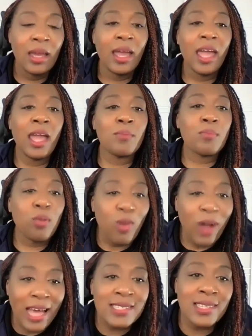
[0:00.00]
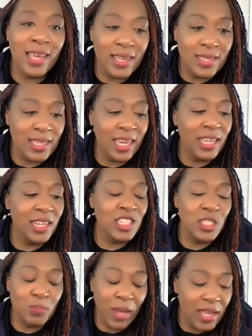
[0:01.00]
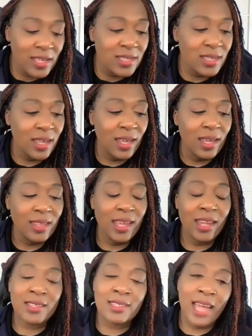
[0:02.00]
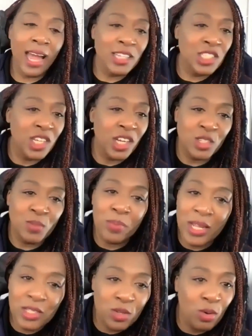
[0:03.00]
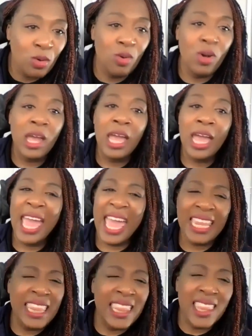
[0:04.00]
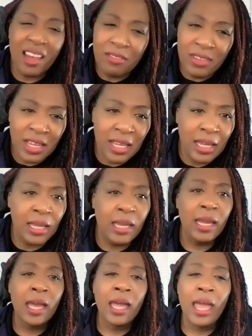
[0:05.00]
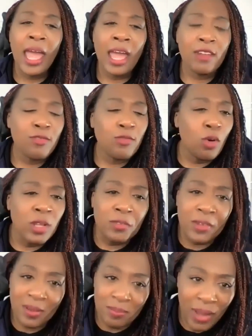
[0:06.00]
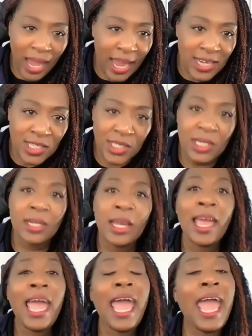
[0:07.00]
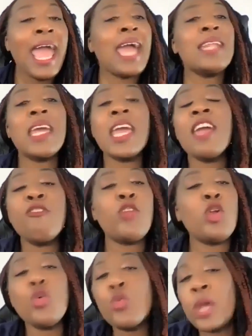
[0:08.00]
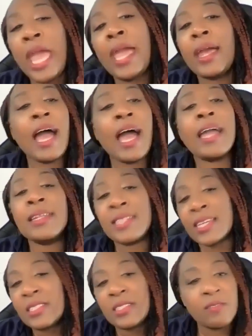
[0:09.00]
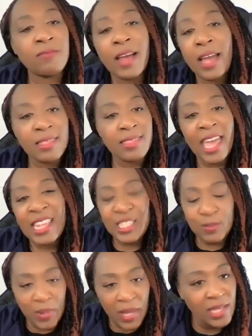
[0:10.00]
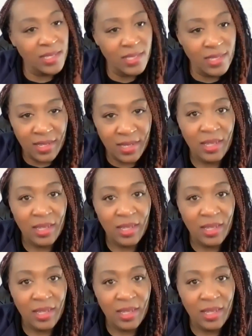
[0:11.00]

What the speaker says: and process in a space that is non-judgmental and loving and full of compassion. And if you can't identify that space,